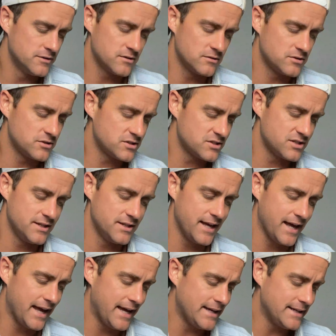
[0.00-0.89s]
So just
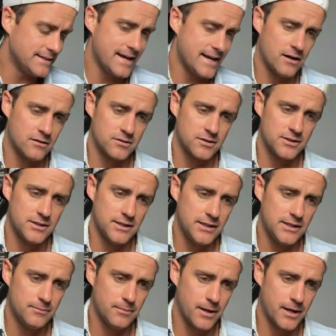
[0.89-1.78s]
the eight down on
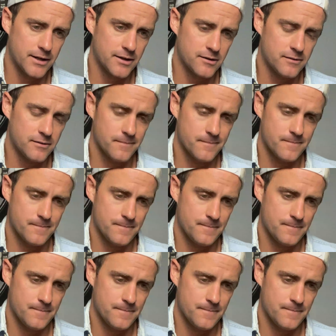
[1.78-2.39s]
the E minor,